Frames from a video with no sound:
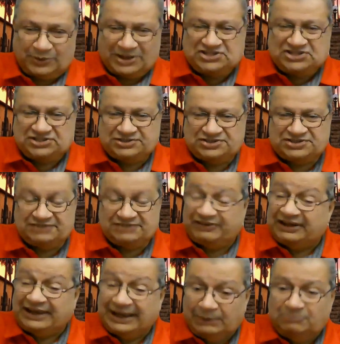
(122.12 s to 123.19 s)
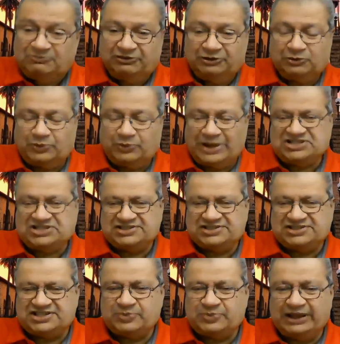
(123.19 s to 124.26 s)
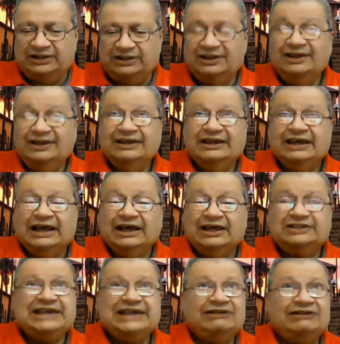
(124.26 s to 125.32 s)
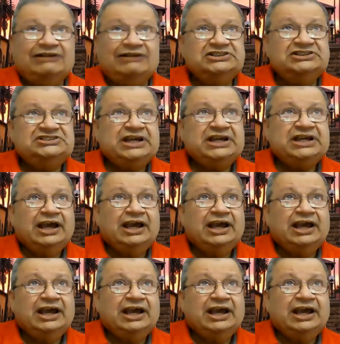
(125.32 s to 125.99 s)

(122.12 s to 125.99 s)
questions and very helpful questions as well, Terrance.